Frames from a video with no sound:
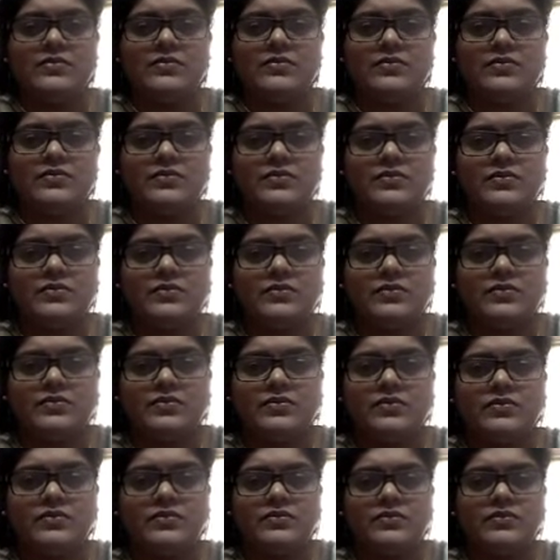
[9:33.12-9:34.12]

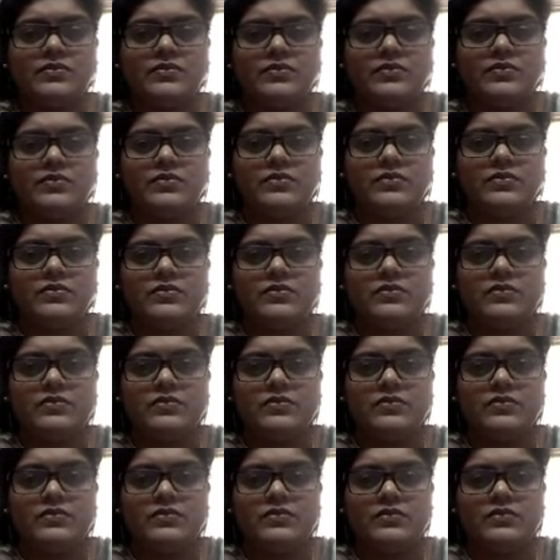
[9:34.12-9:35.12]

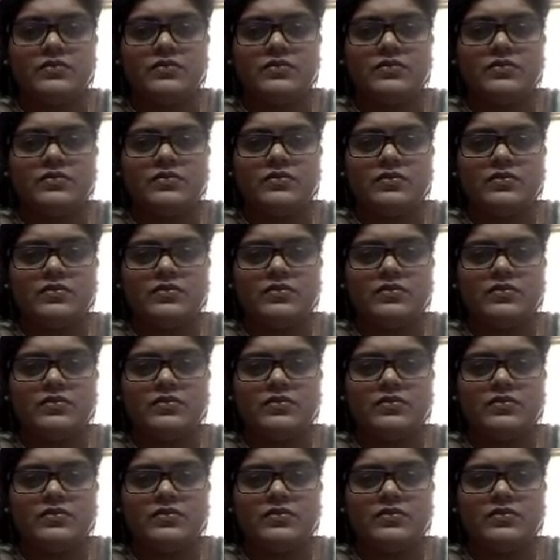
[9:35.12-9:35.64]
Nothing is said.